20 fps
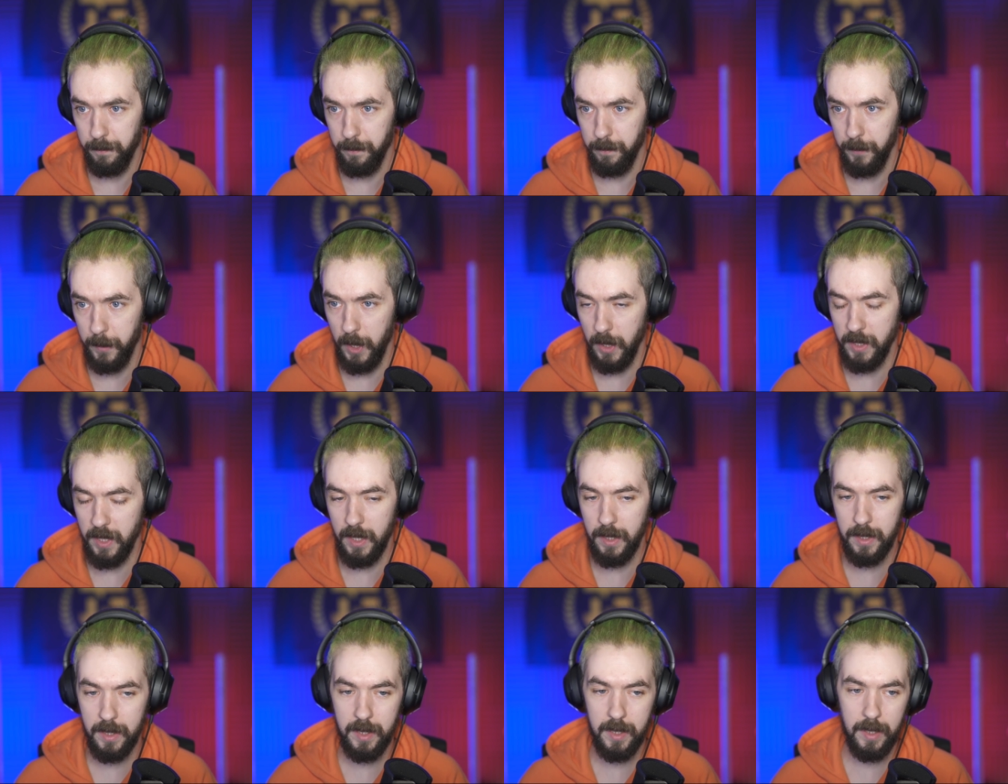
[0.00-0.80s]
Because
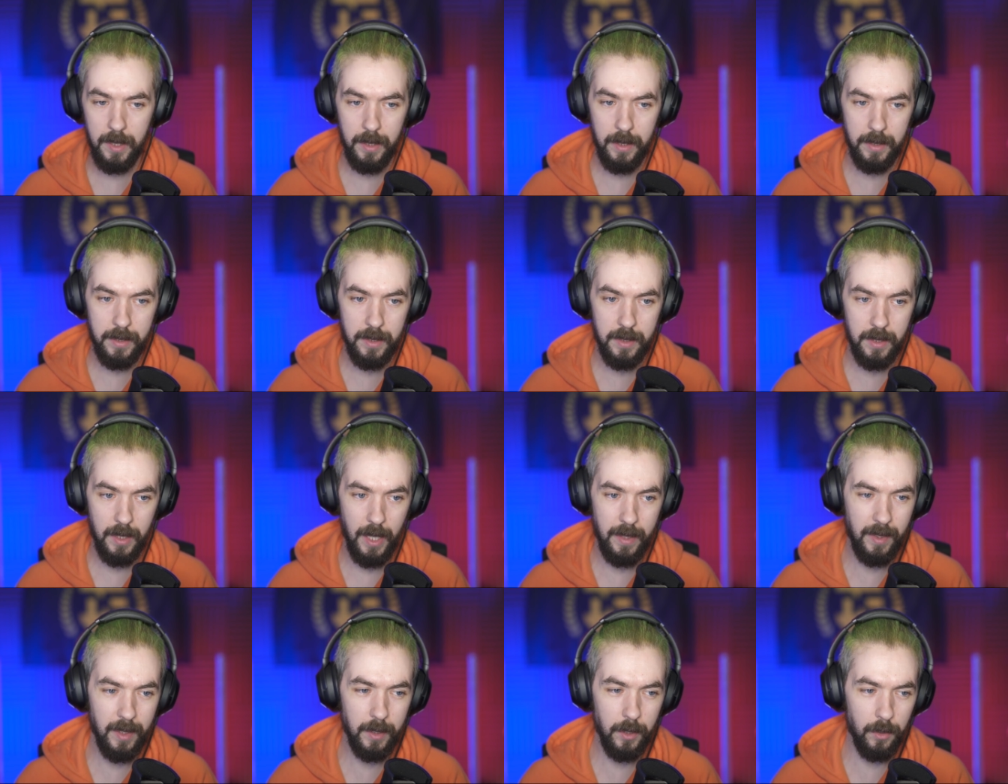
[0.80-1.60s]
it's
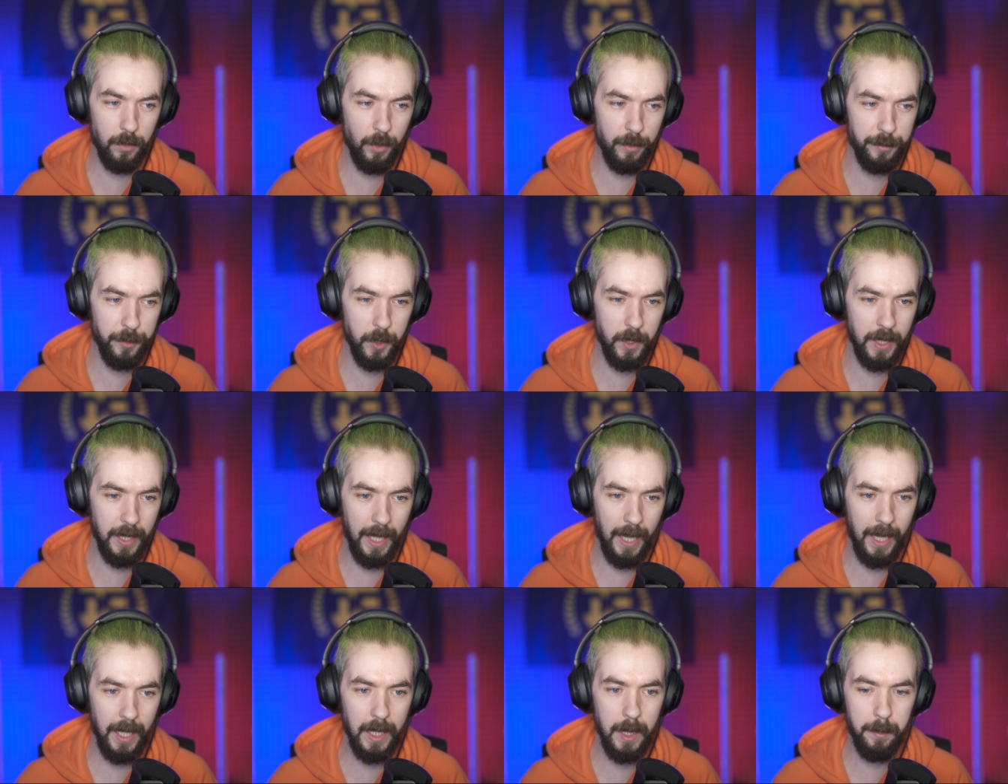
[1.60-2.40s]
I think they're
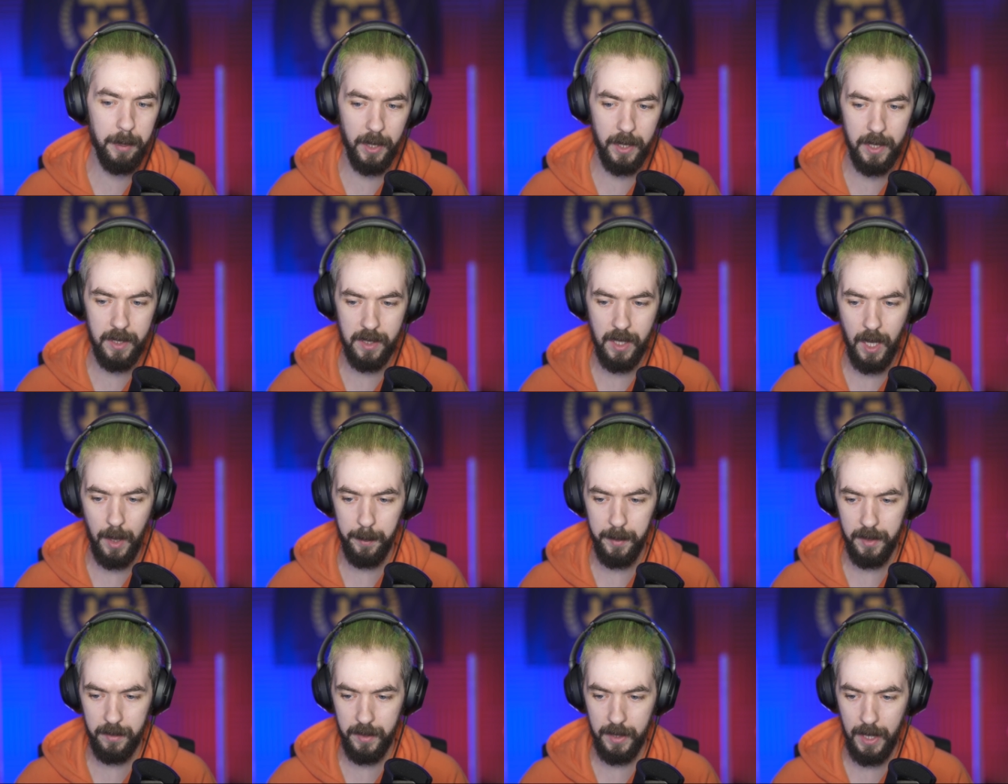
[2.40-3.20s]
refunding anybody's
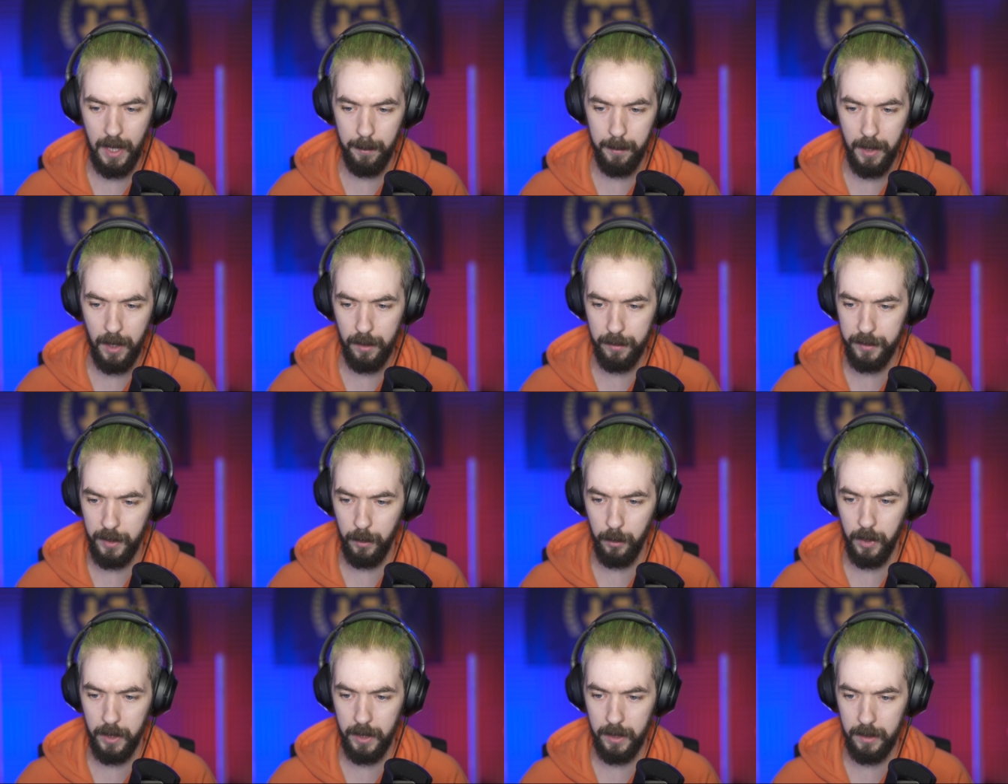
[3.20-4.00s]
copy of the game now if
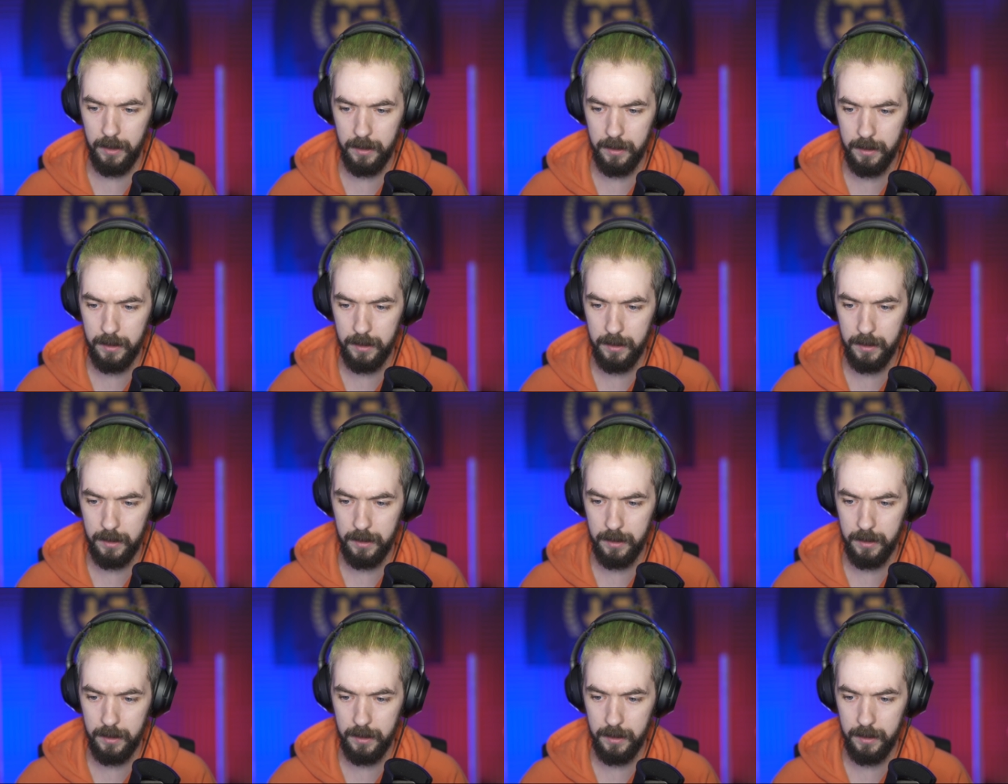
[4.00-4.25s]
they wanted it.